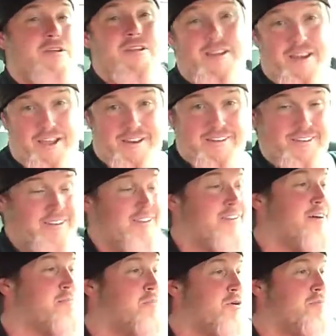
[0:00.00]
and I did it
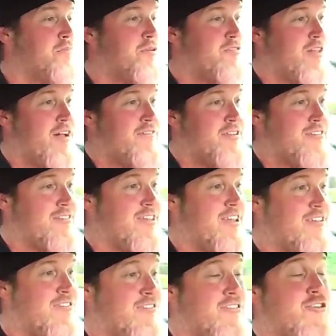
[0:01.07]
on purpose obviously,
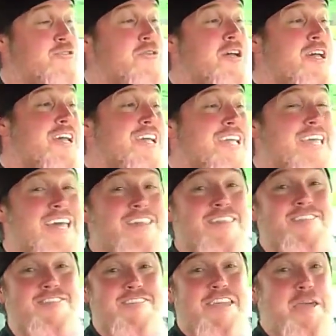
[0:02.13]
is to get the
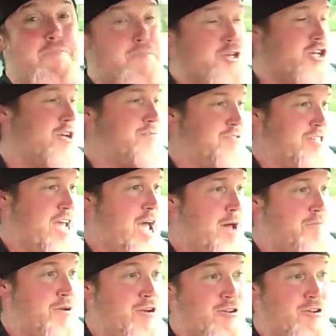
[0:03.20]
skip shift to happen.